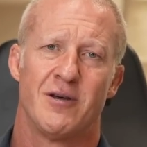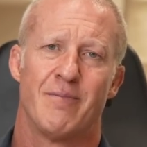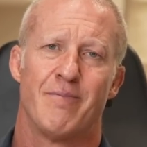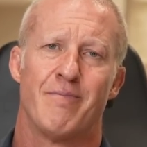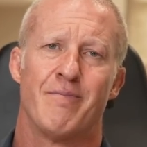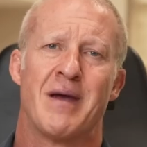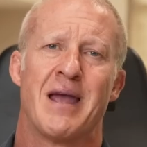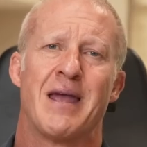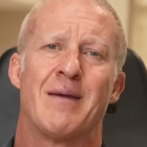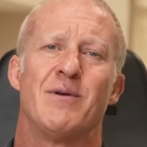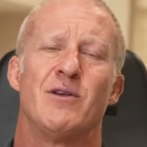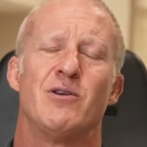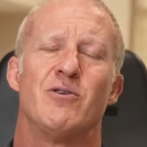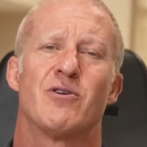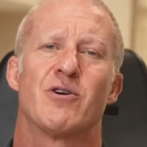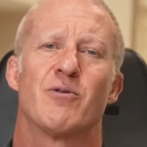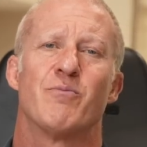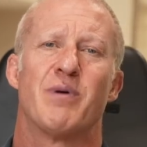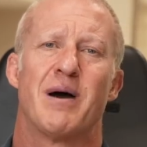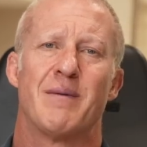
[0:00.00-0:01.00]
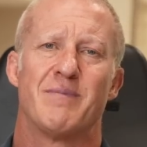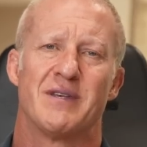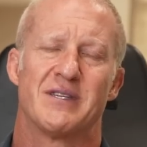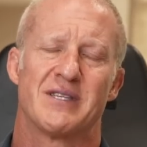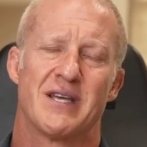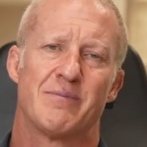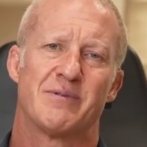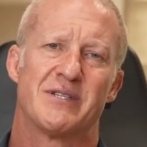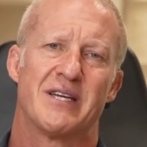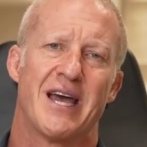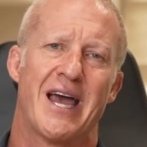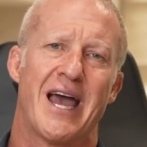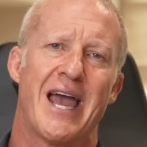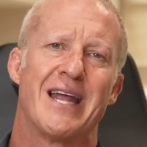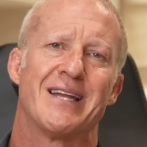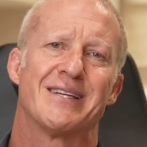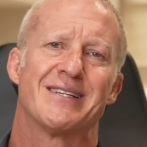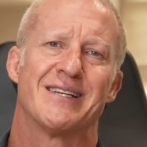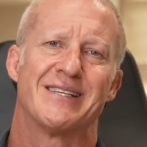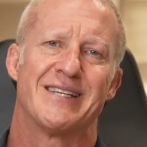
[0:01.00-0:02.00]
maybe you could bump this up to
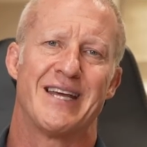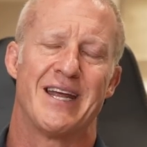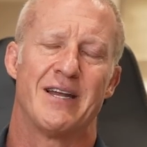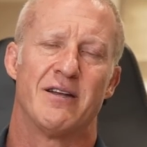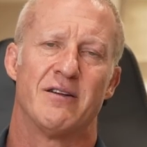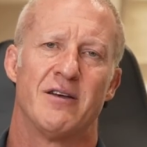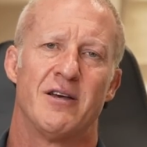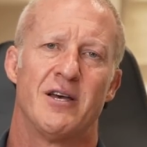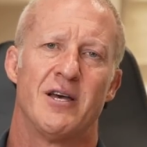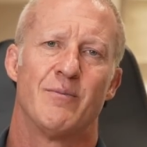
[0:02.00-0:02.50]
8 to 10.